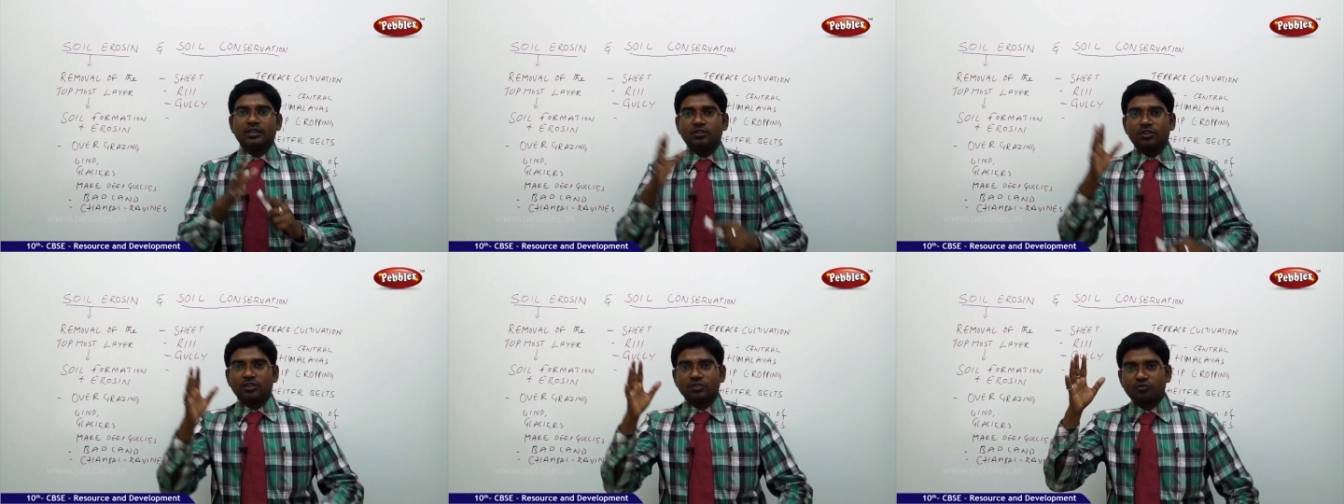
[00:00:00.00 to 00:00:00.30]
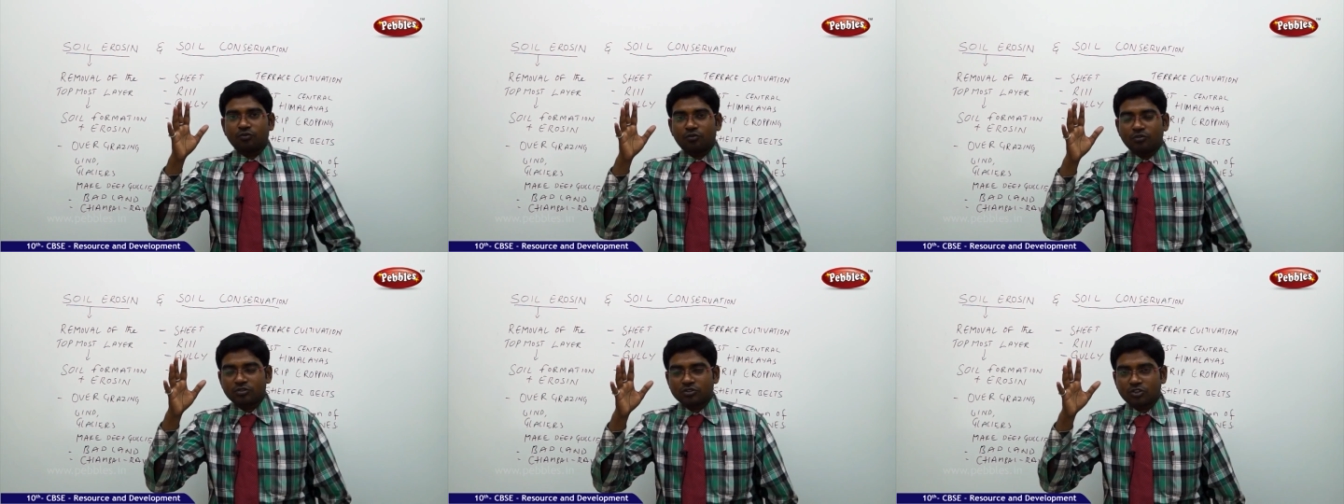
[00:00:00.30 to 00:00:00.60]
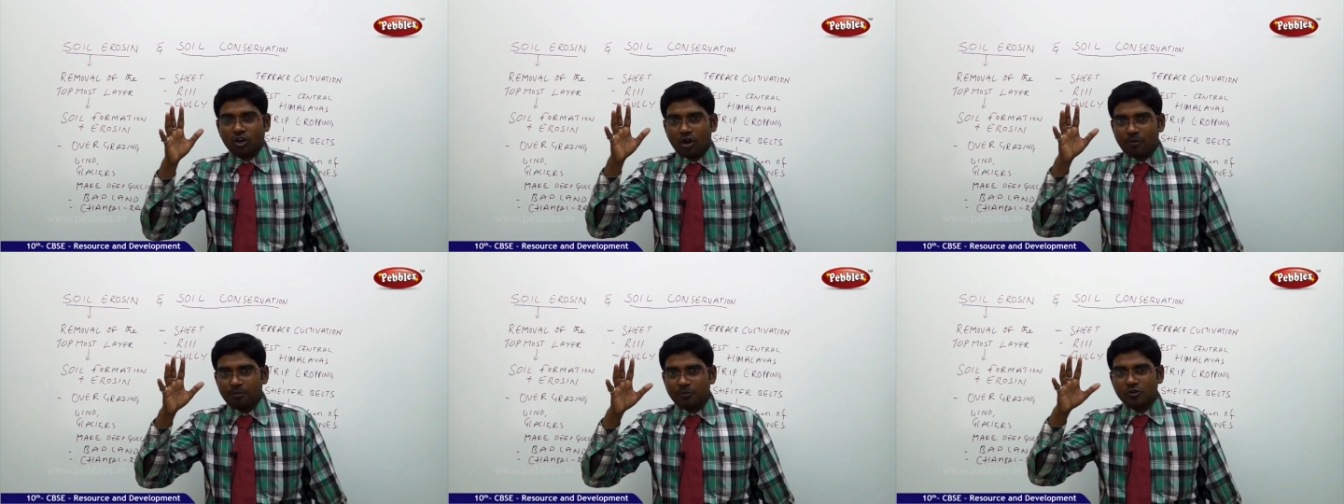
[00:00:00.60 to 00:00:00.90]
The
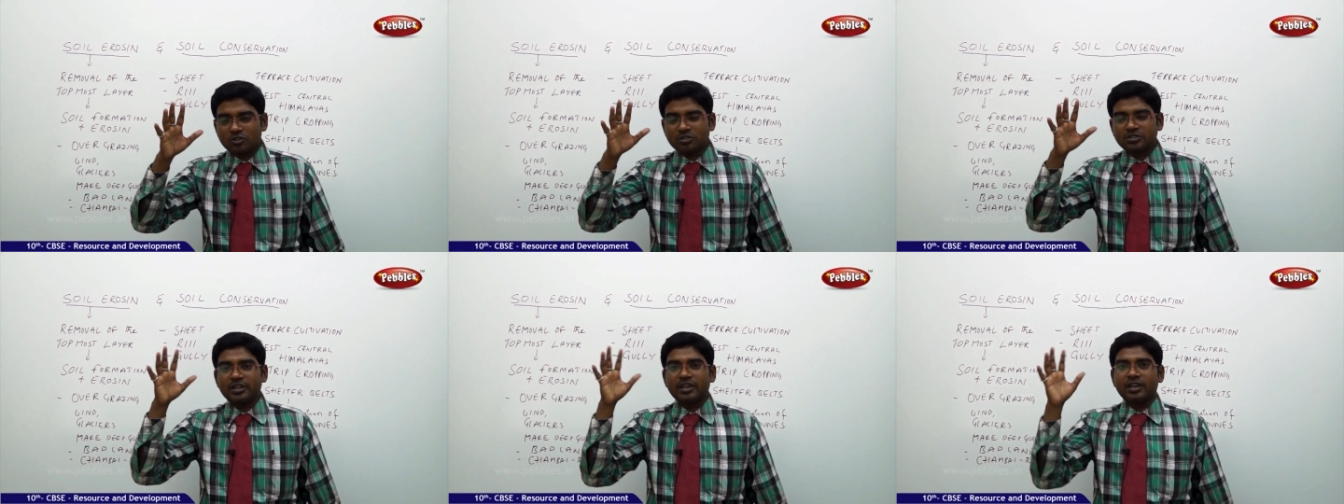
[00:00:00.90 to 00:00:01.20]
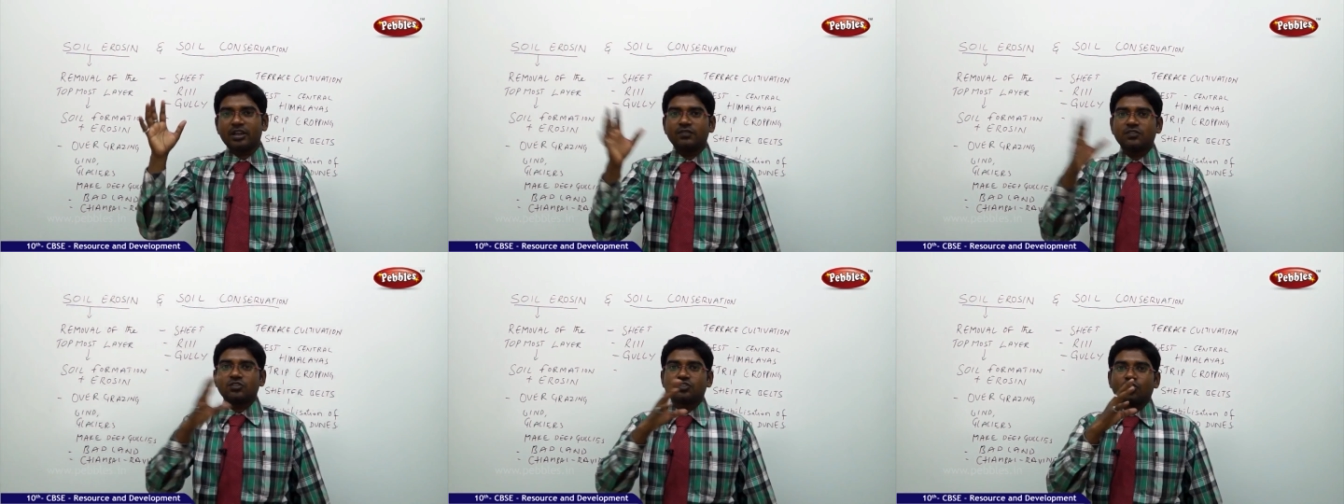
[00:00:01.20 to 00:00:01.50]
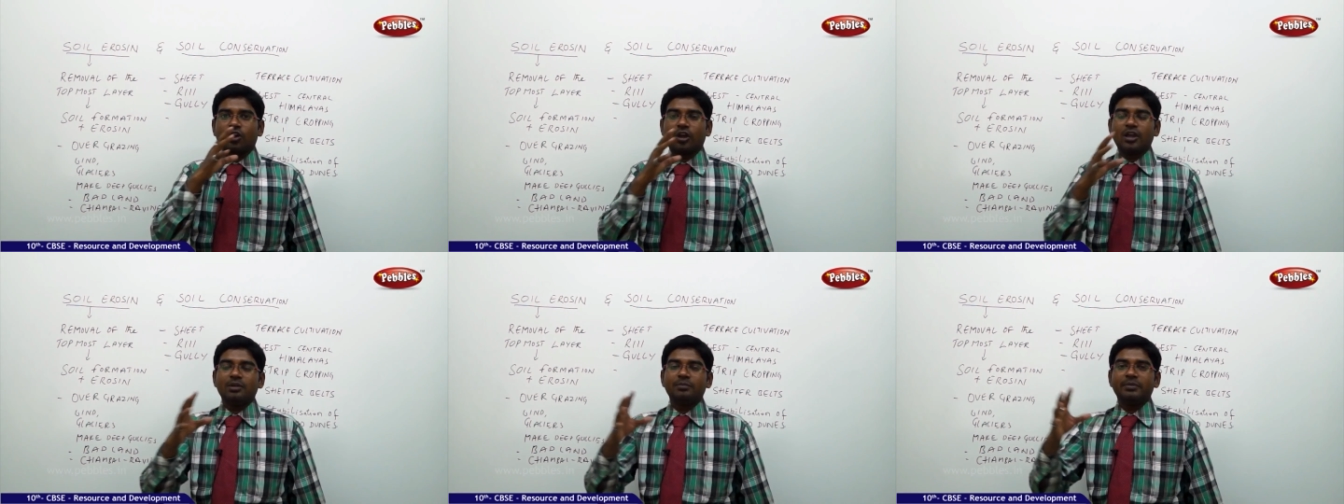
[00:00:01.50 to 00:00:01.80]
topmost layer of the
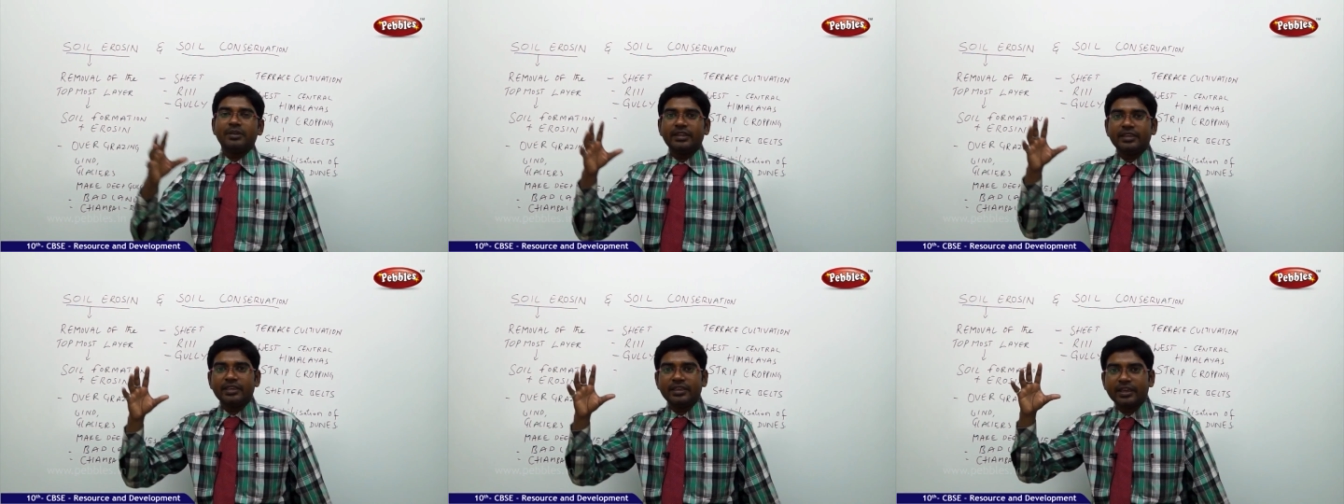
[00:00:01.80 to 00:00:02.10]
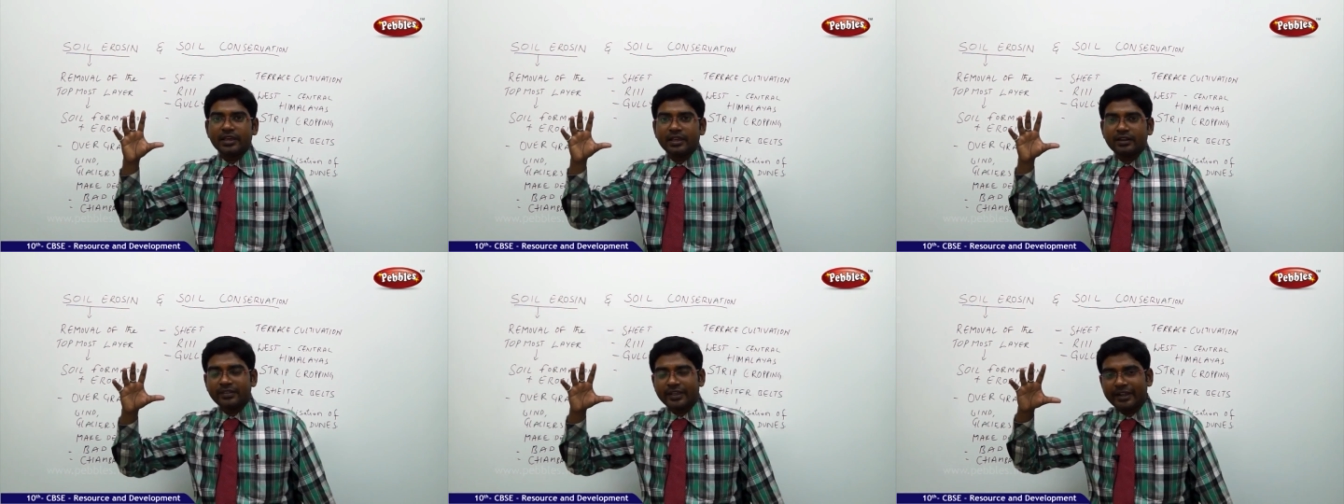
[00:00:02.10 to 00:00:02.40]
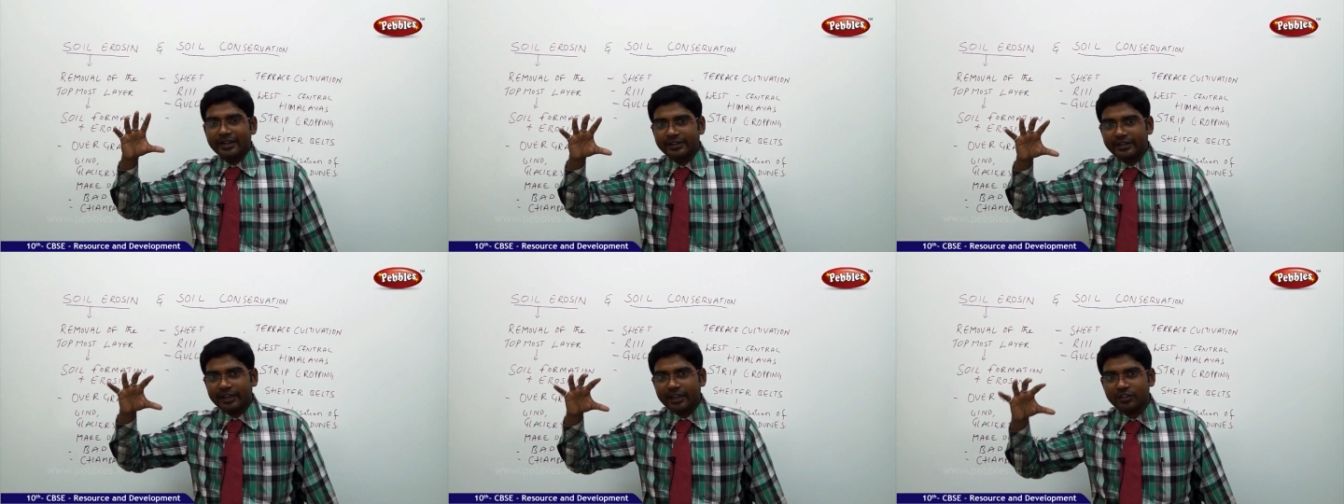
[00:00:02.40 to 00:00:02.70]
soil meaning here the
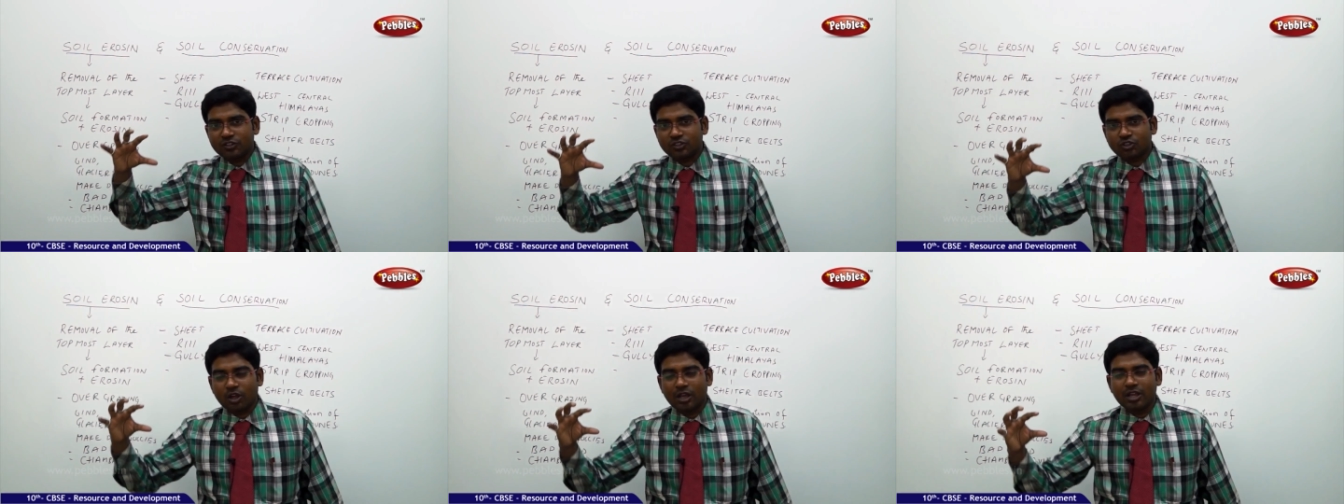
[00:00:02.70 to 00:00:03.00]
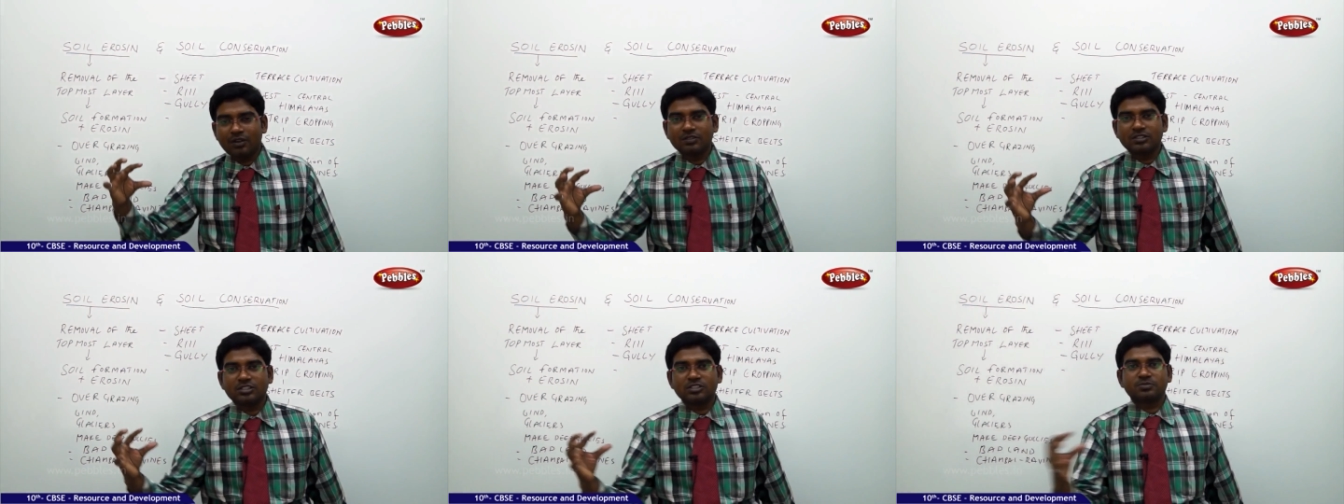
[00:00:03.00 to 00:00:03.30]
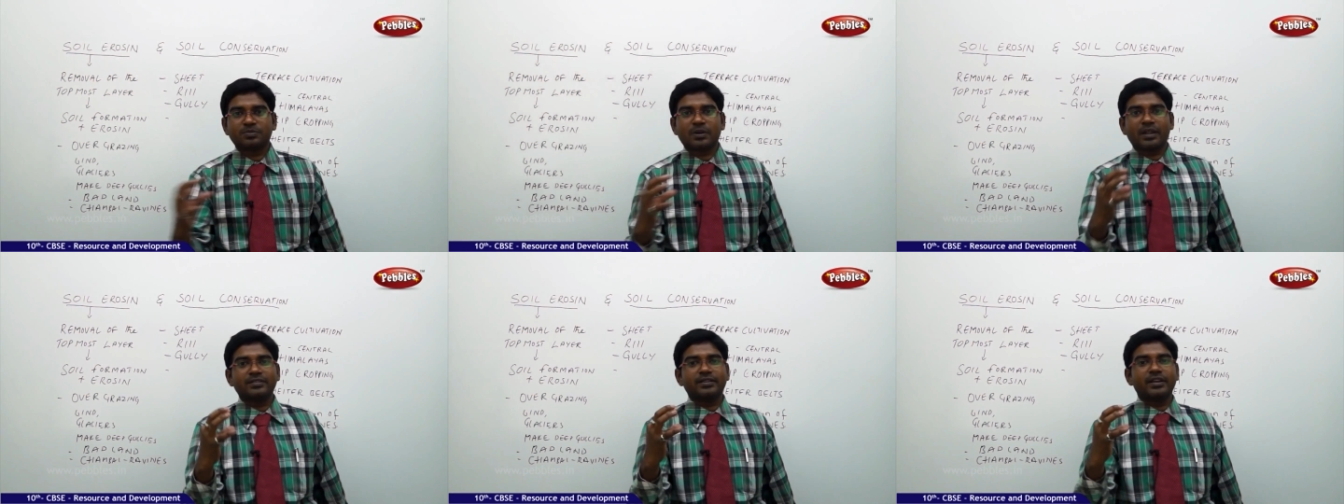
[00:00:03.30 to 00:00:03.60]
entire soil which
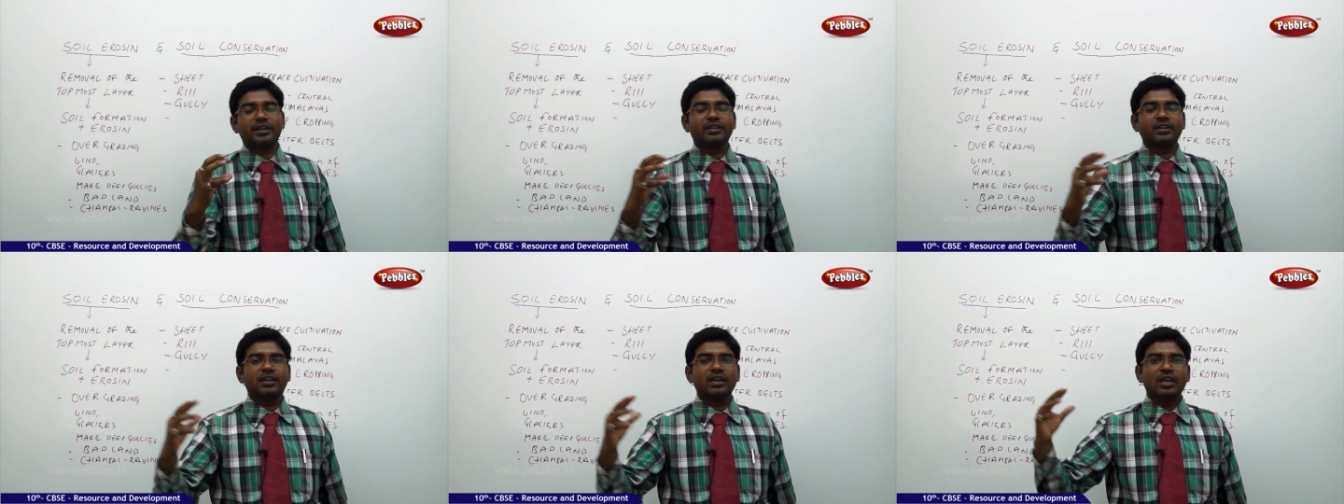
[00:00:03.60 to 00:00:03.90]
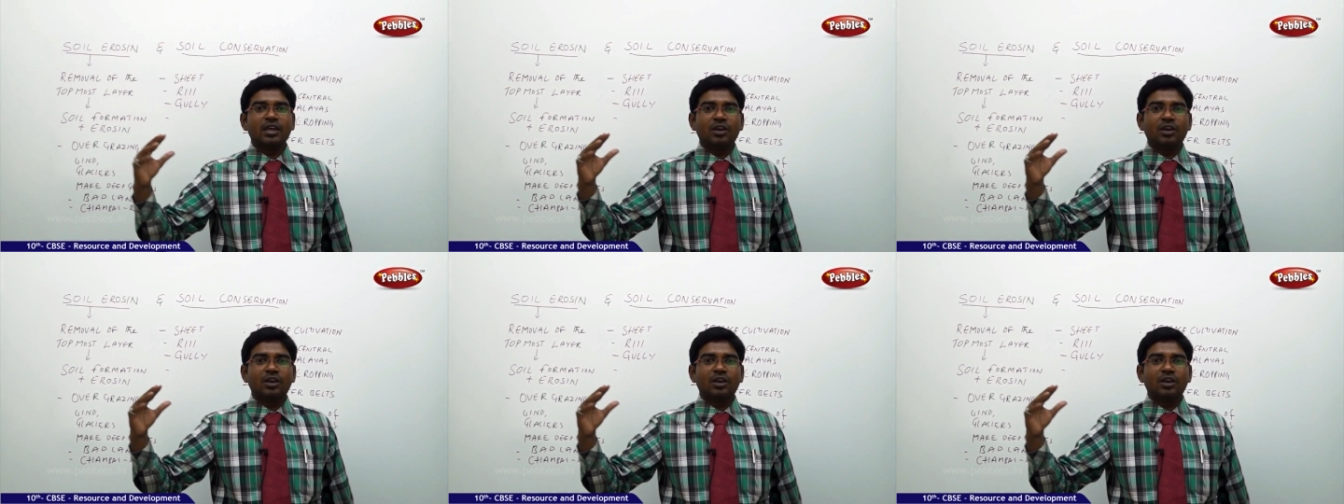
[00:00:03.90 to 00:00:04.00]
is present